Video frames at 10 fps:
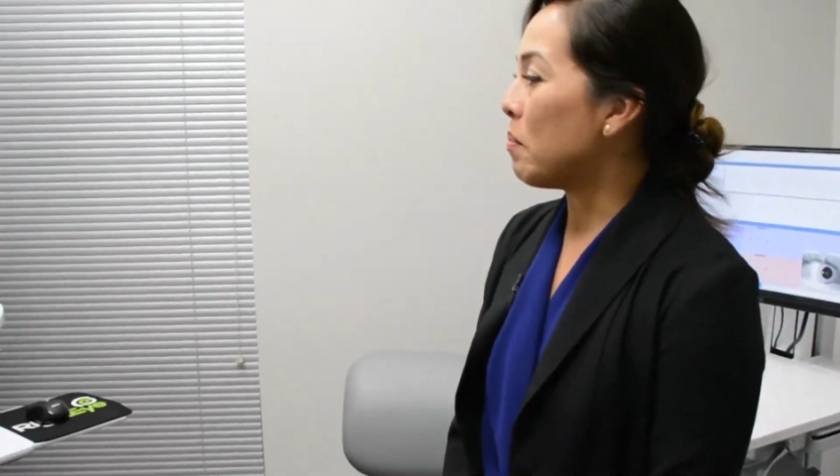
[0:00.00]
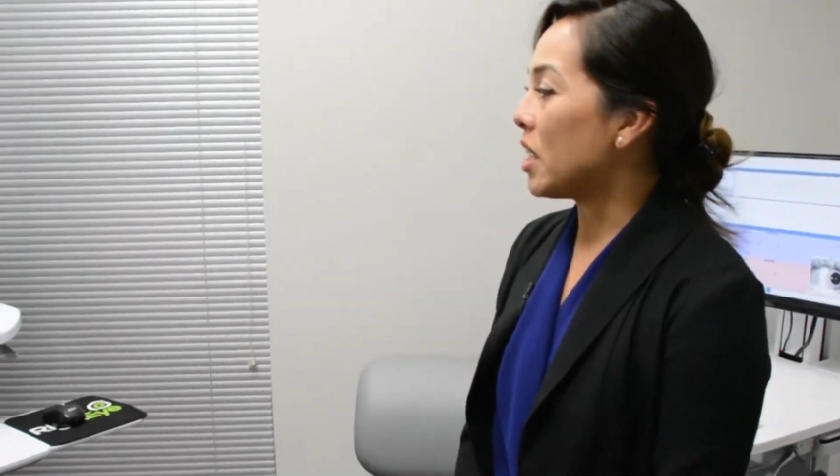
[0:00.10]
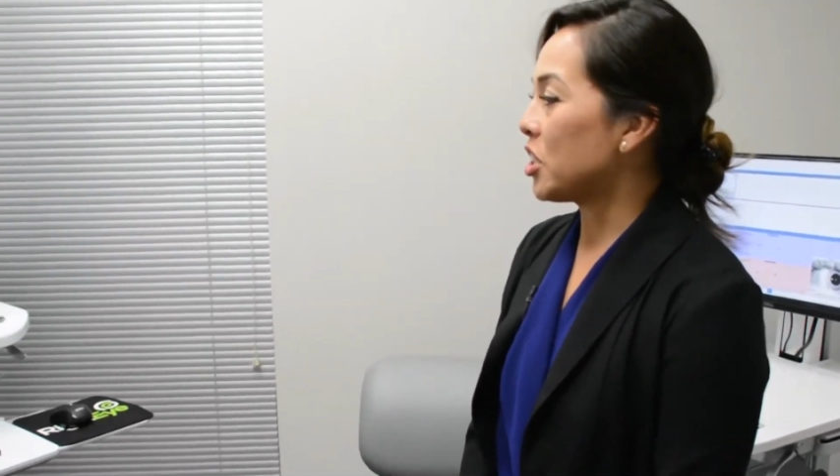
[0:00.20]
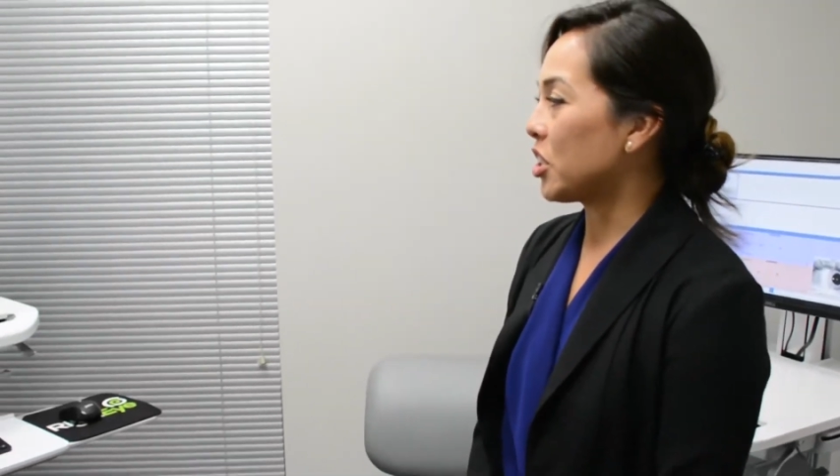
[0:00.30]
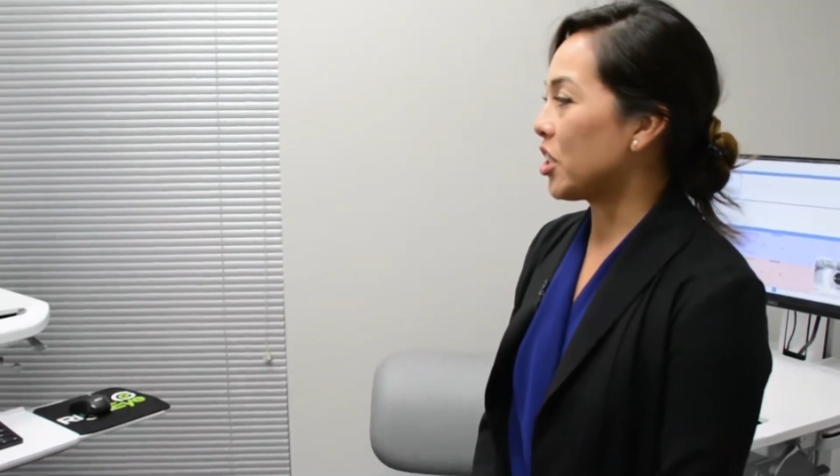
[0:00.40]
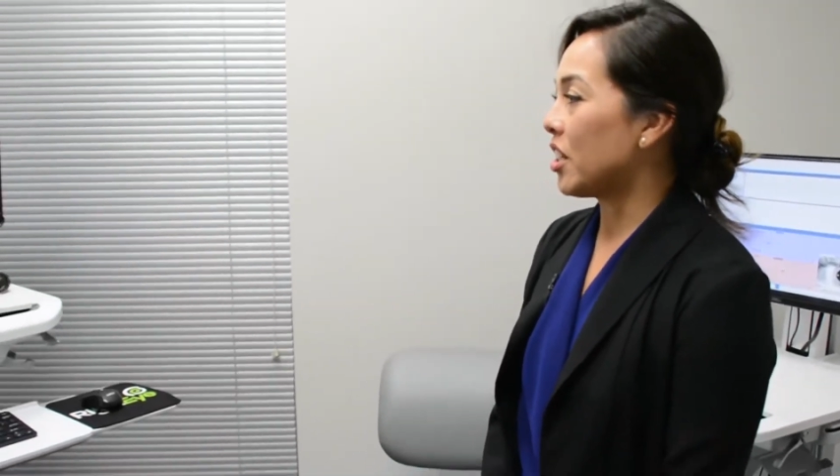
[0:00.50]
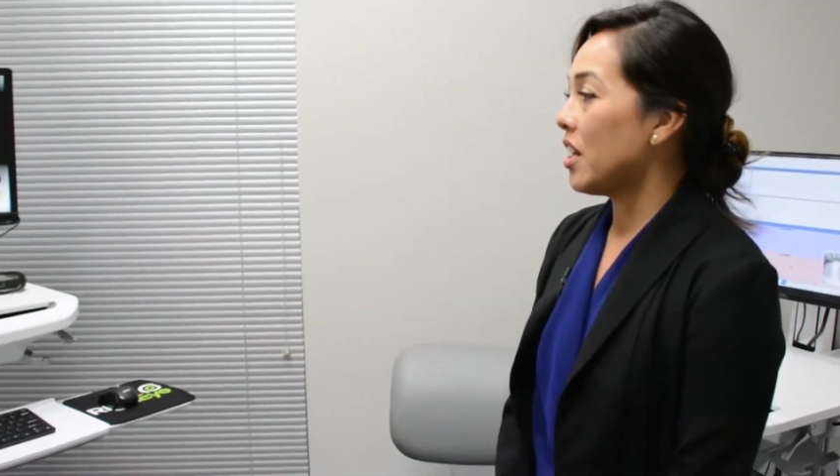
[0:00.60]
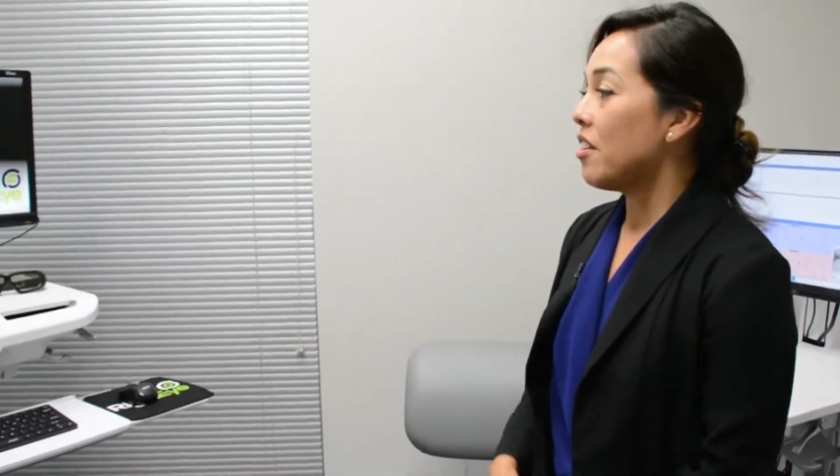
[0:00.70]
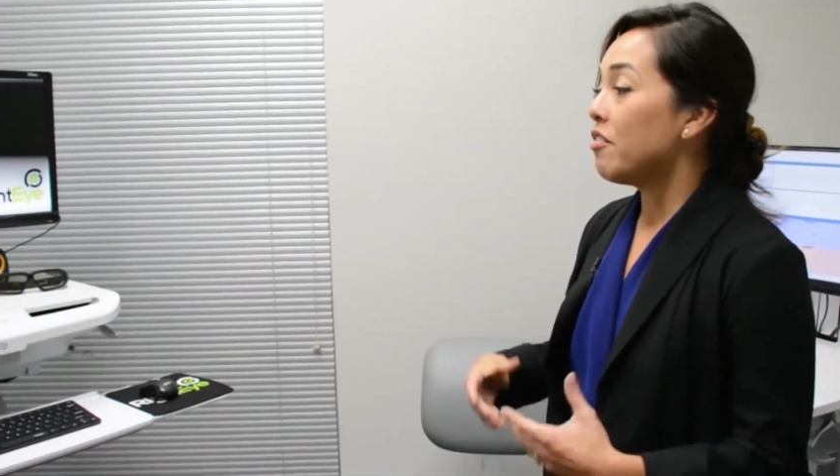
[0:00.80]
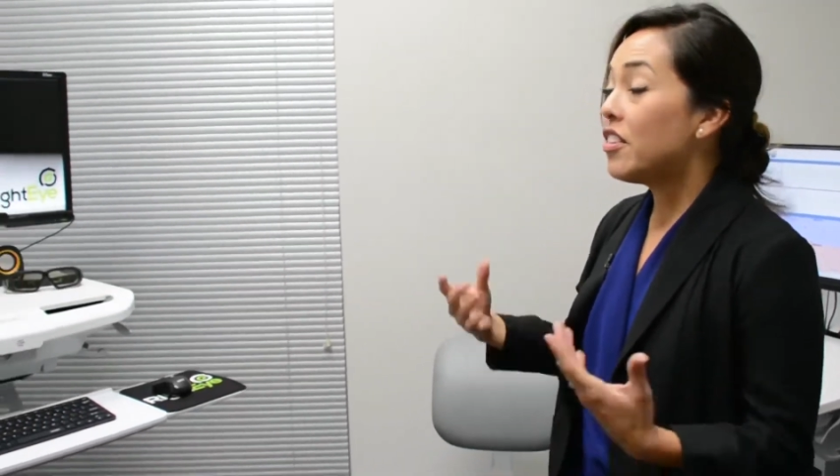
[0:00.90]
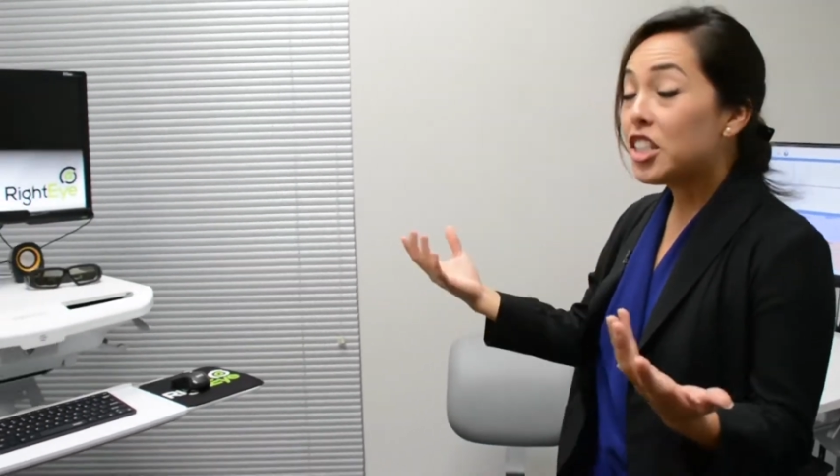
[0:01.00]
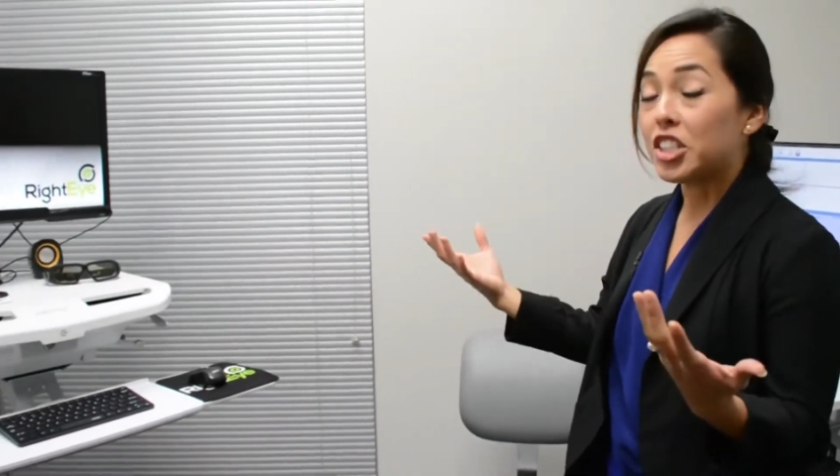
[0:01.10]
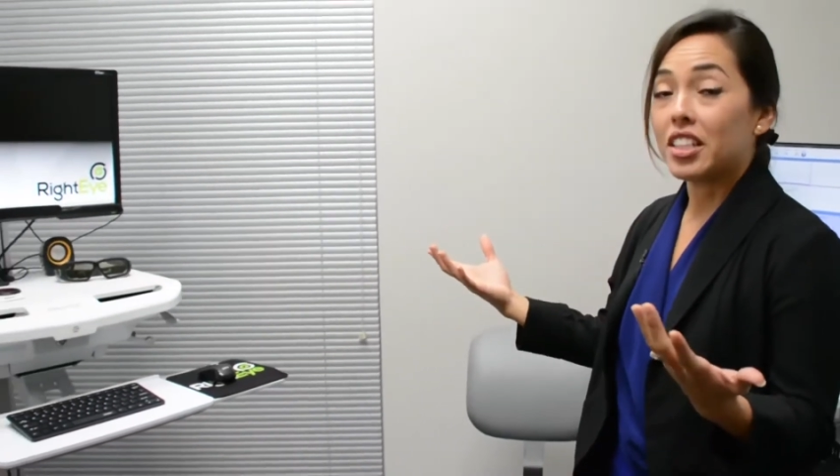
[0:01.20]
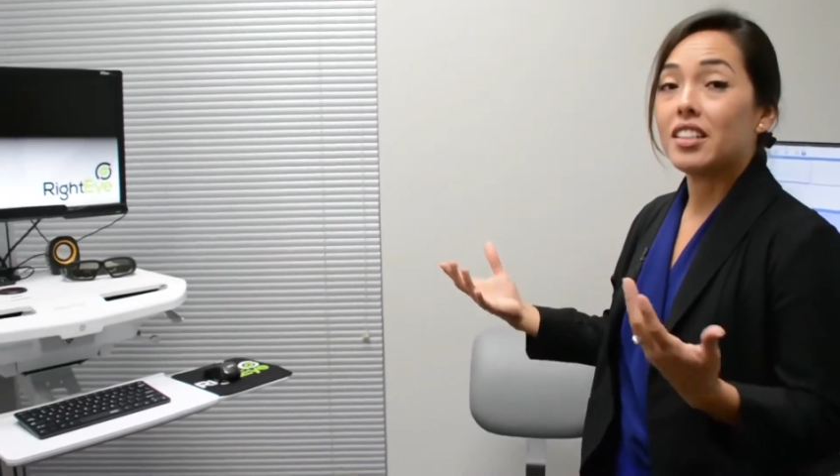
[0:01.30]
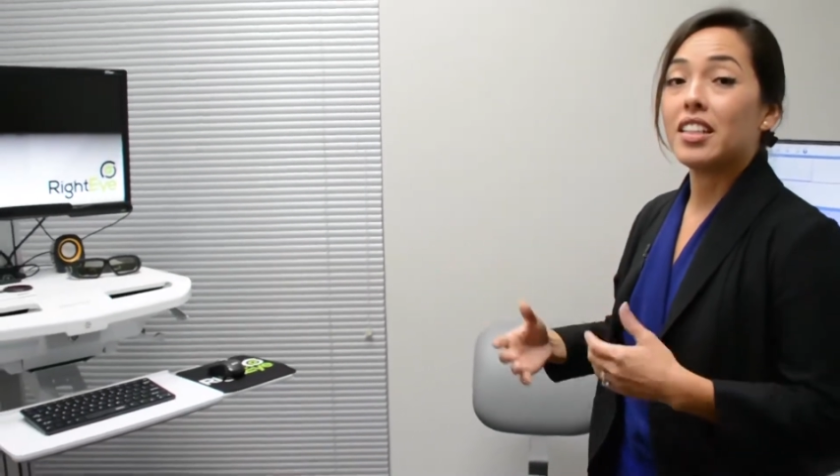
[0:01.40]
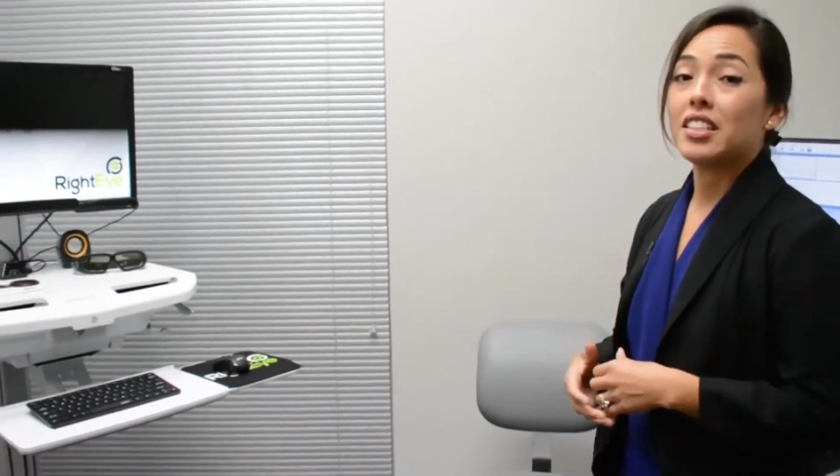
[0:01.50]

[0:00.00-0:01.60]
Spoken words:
measure vision.